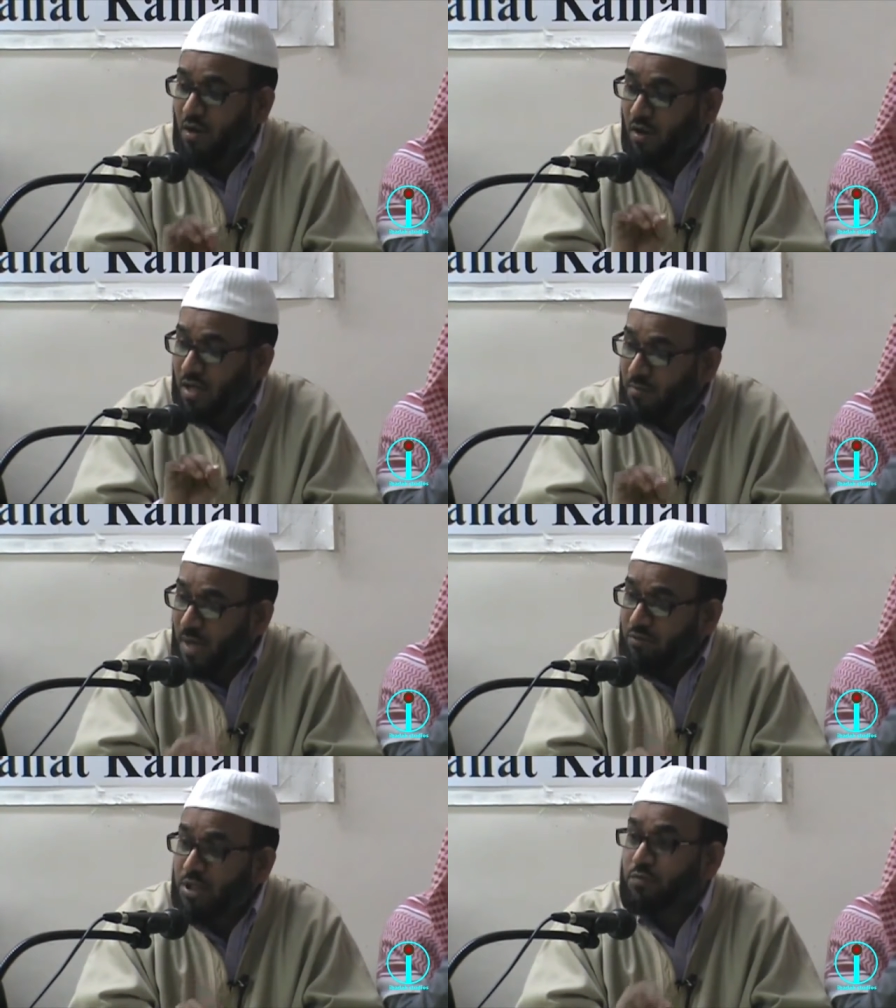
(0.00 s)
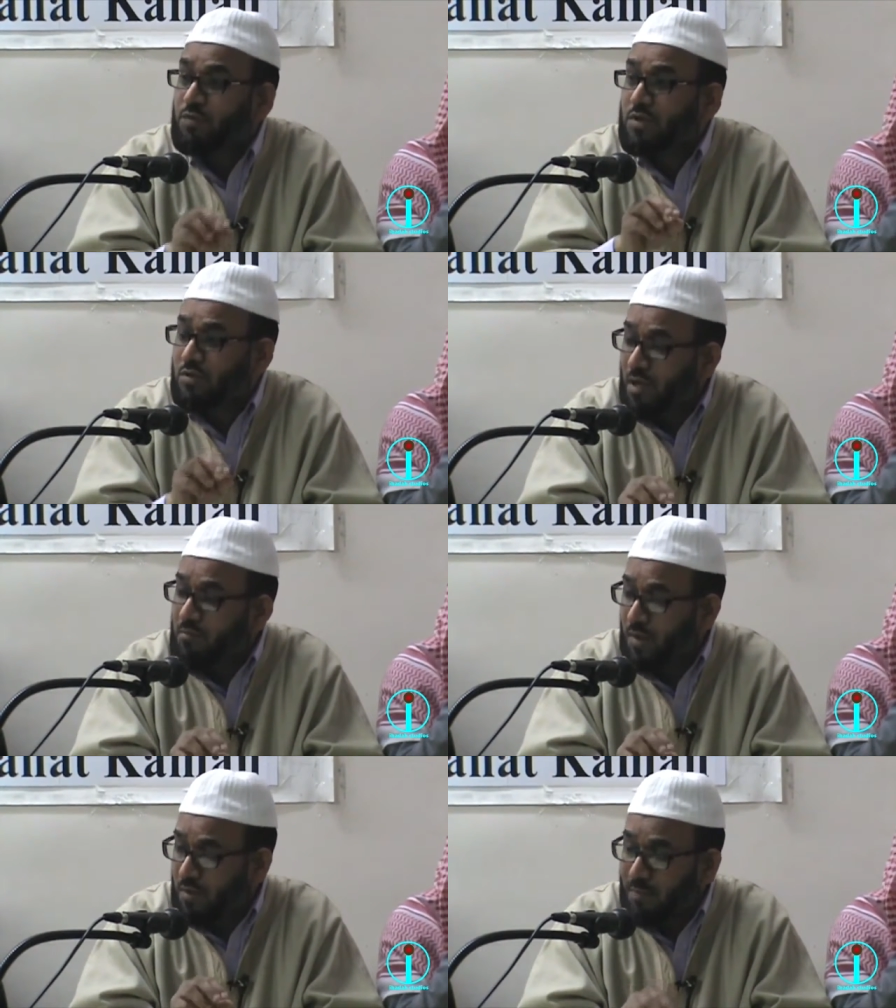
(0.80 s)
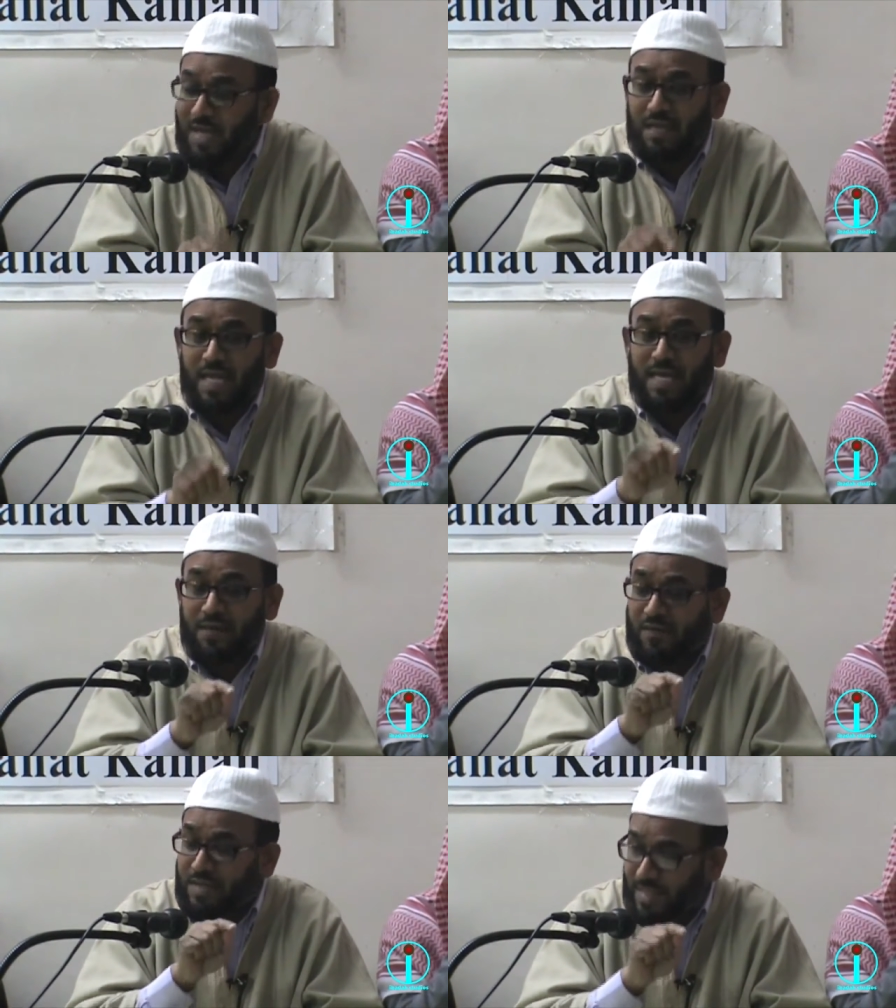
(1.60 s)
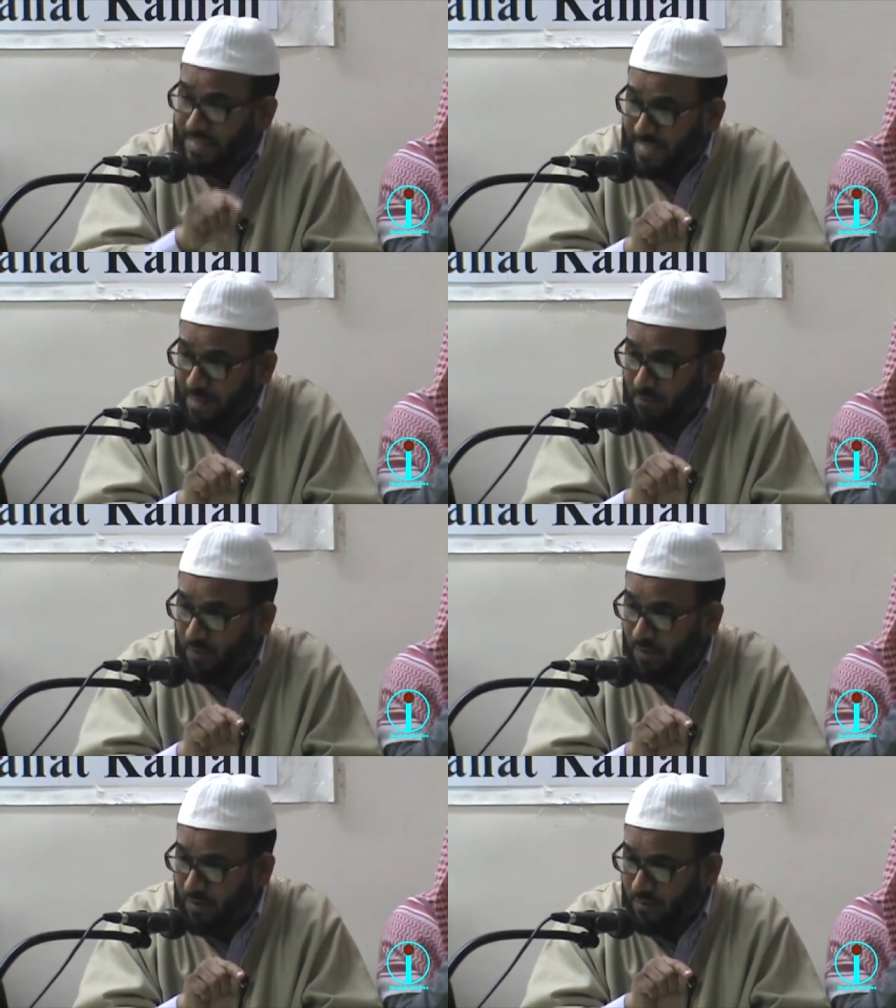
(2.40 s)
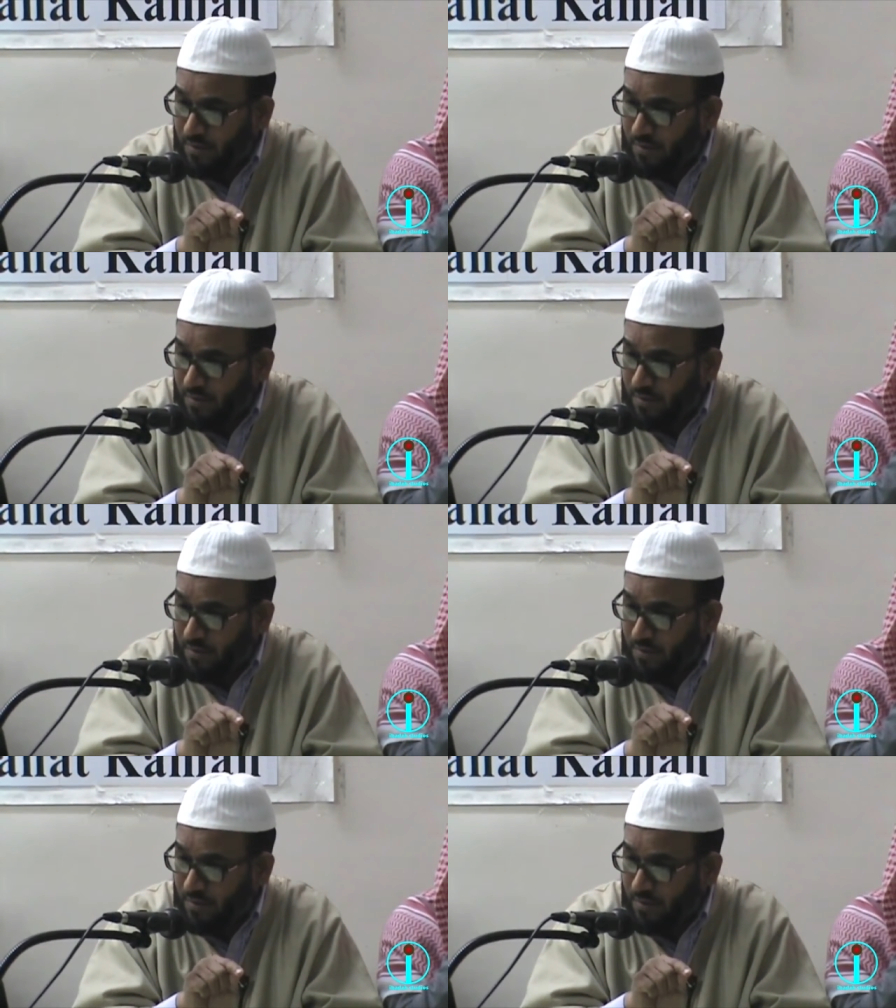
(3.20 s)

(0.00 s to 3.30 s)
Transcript: on a mountain will crumble but Allah gave this example